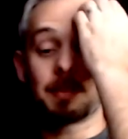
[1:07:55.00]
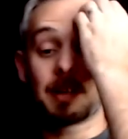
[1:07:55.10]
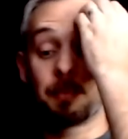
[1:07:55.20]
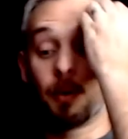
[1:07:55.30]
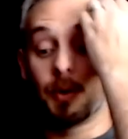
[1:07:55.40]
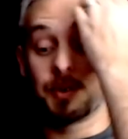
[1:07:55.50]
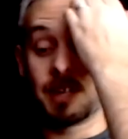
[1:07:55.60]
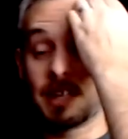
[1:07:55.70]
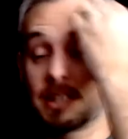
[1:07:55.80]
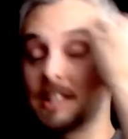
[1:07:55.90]
something
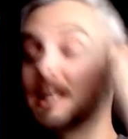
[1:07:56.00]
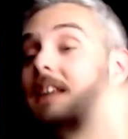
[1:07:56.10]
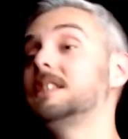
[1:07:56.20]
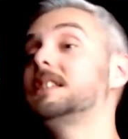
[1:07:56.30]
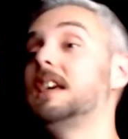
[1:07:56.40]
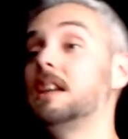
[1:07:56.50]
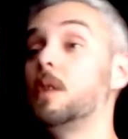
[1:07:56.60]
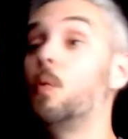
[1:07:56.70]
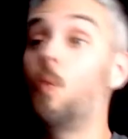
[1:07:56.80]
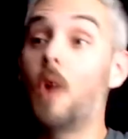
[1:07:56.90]
important is to set the scene,
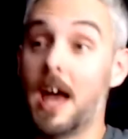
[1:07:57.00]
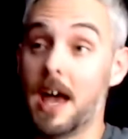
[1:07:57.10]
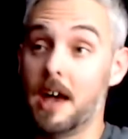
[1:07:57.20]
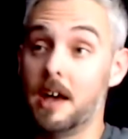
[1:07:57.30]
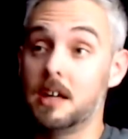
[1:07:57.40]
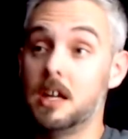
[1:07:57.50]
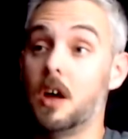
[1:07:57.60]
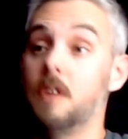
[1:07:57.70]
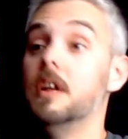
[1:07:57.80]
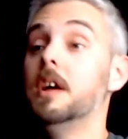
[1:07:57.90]
like where
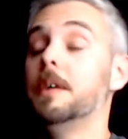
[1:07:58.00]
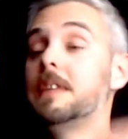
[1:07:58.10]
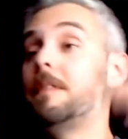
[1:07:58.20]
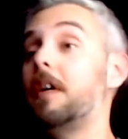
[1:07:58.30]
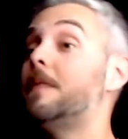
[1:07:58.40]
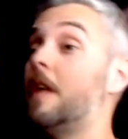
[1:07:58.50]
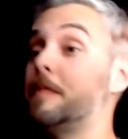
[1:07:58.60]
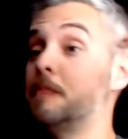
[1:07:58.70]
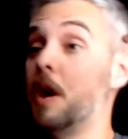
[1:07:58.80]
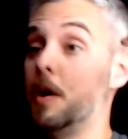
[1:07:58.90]
they're very
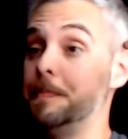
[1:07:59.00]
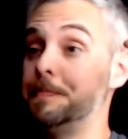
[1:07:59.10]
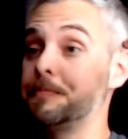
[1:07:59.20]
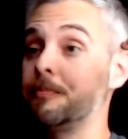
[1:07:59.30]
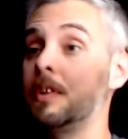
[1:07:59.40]
far from home.